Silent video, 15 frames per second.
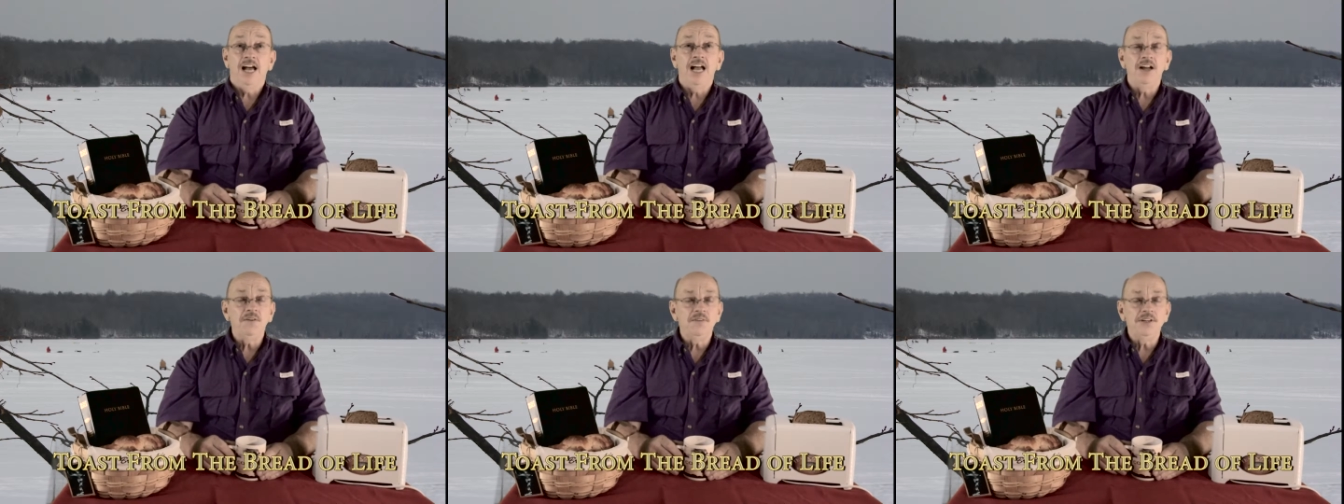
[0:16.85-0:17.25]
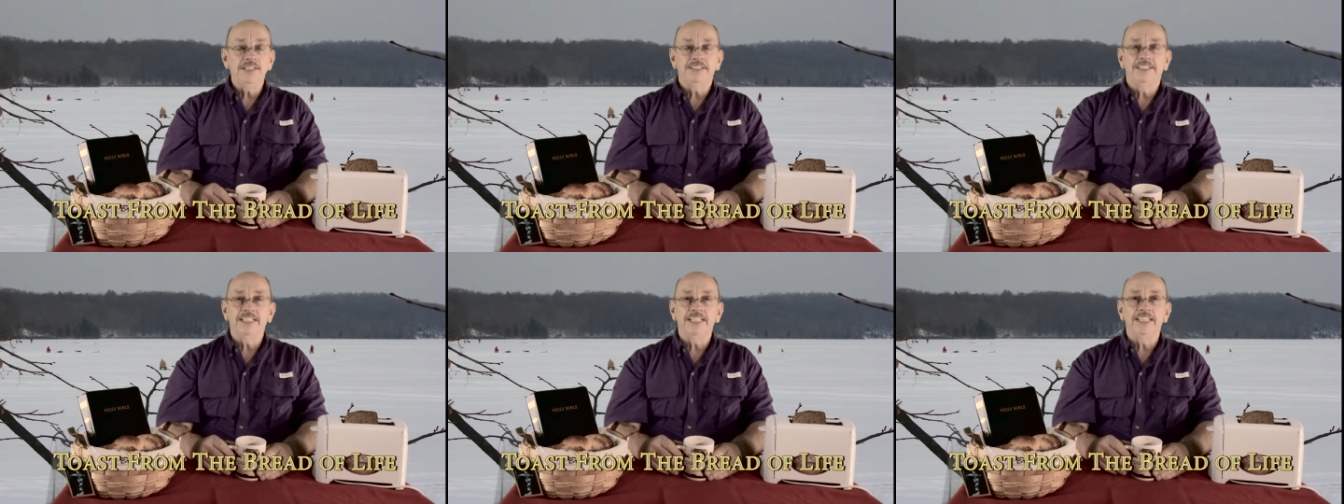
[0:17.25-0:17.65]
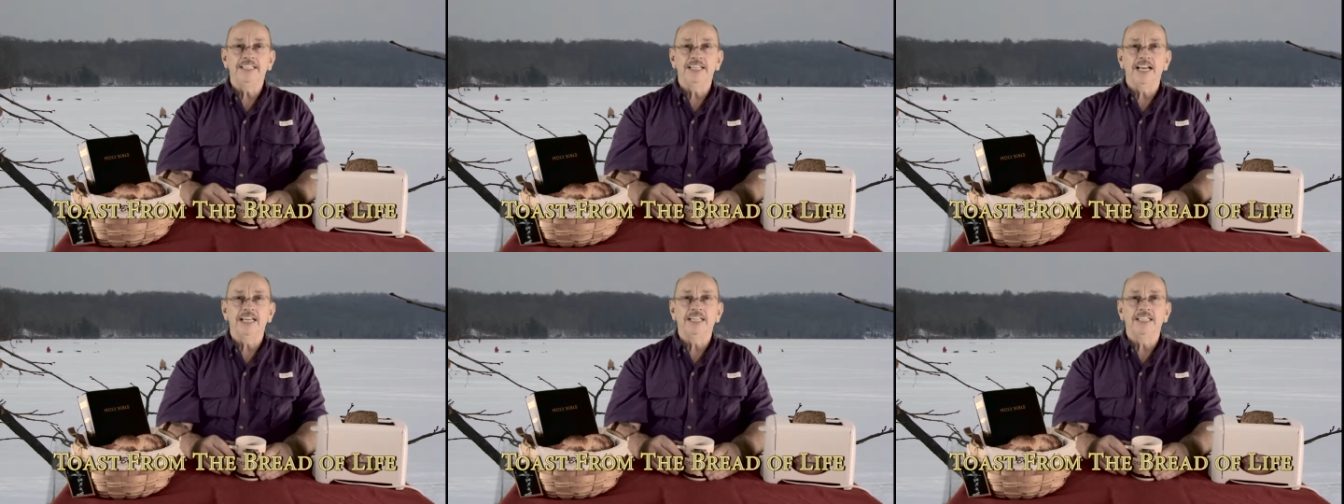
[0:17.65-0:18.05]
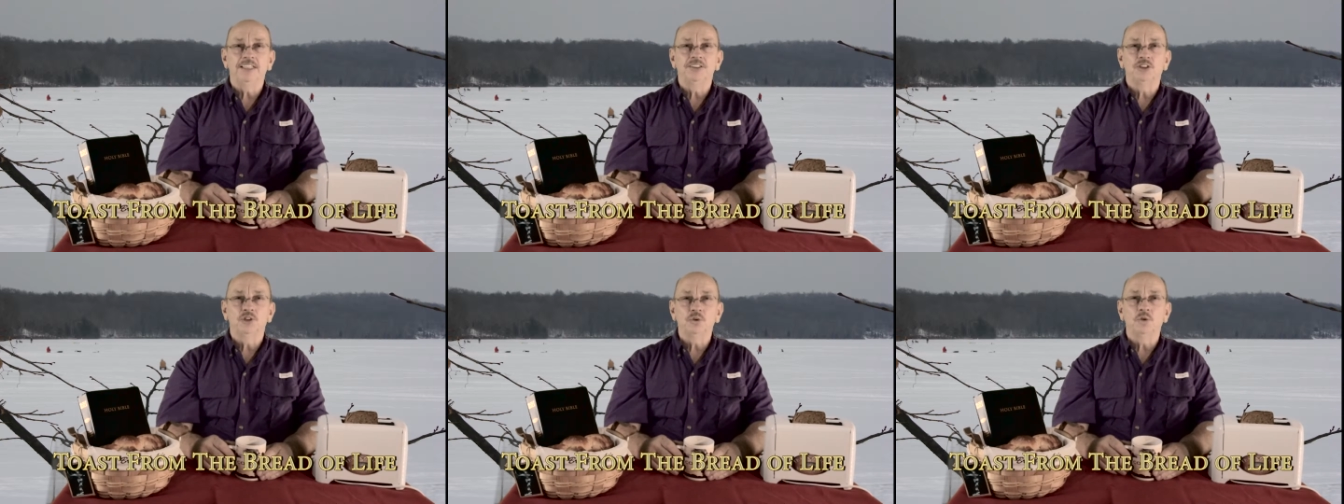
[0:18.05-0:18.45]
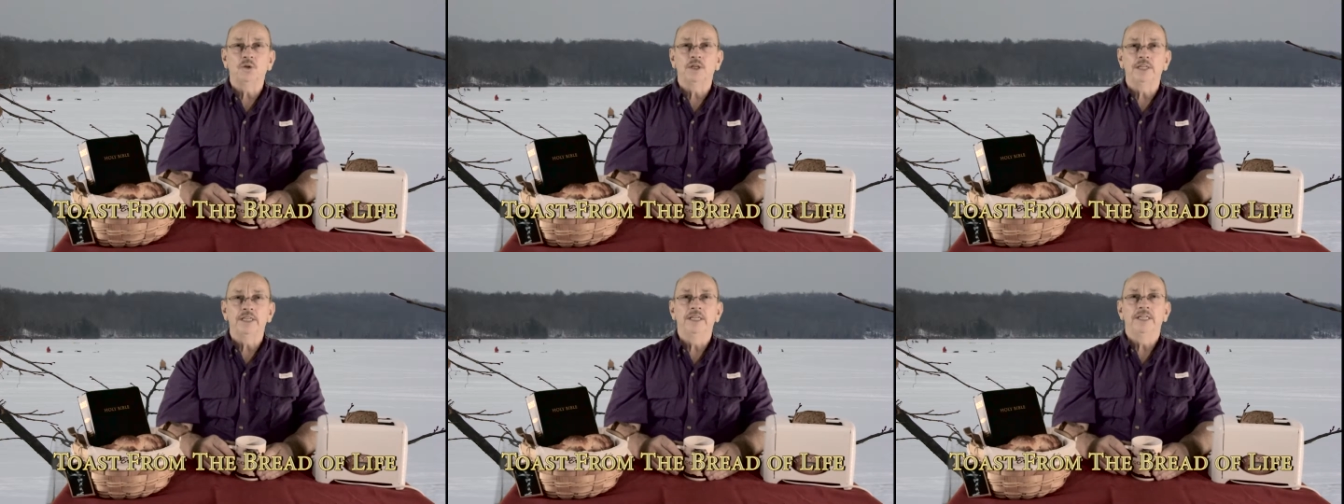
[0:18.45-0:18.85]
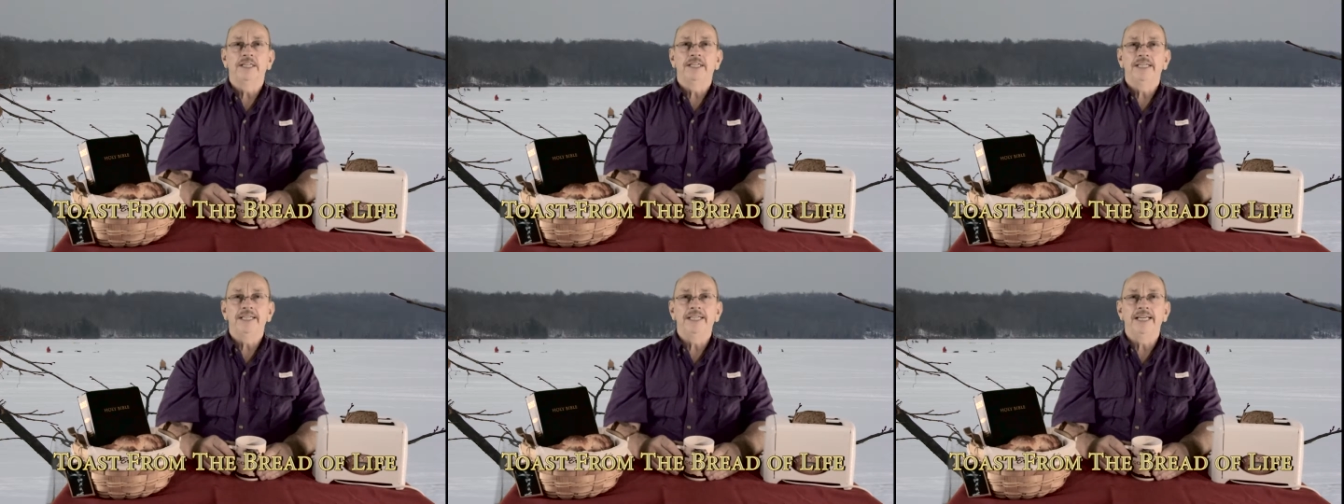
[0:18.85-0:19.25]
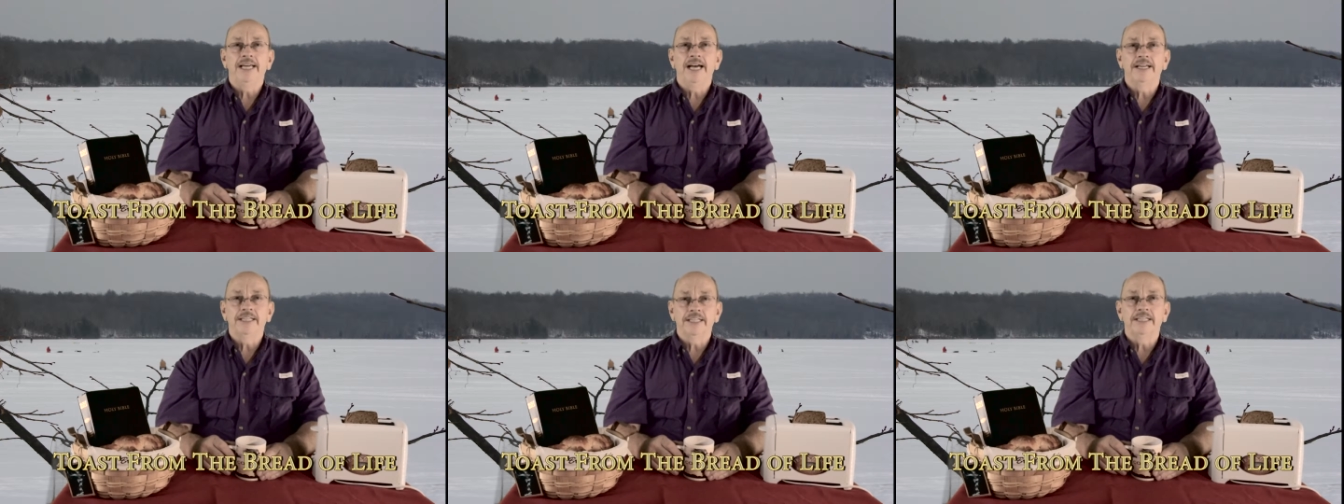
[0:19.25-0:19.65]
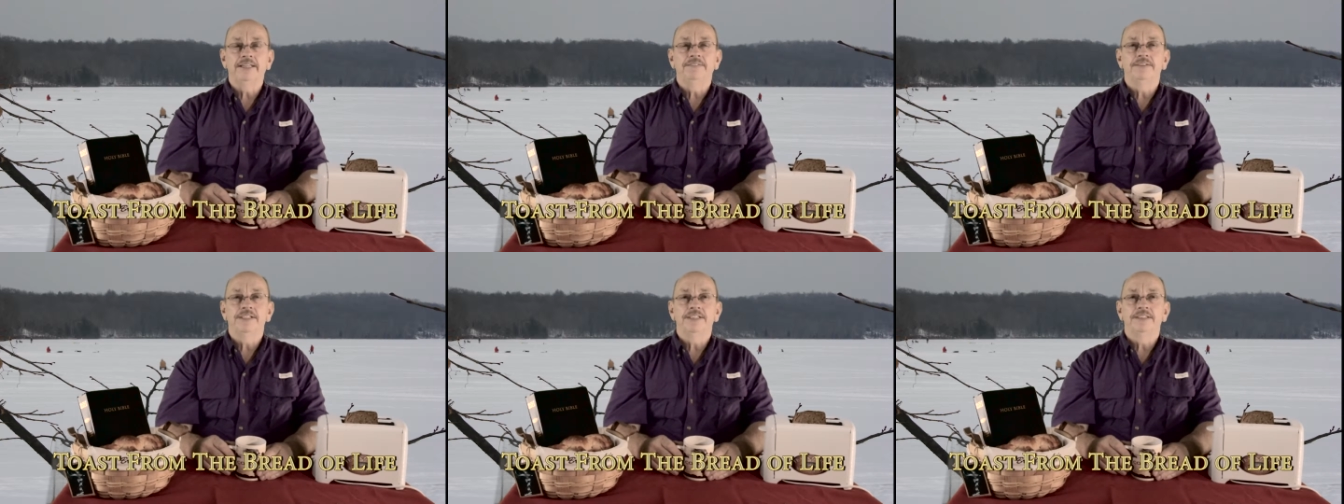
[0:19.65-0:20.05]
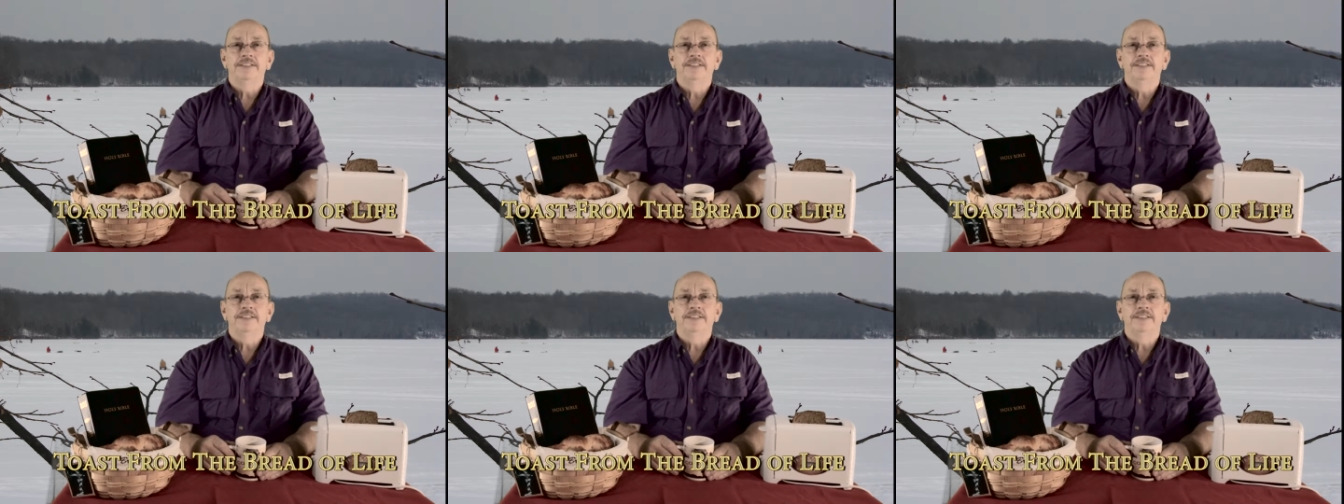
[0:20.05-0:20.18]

I want to tell you that I get joy out of giving.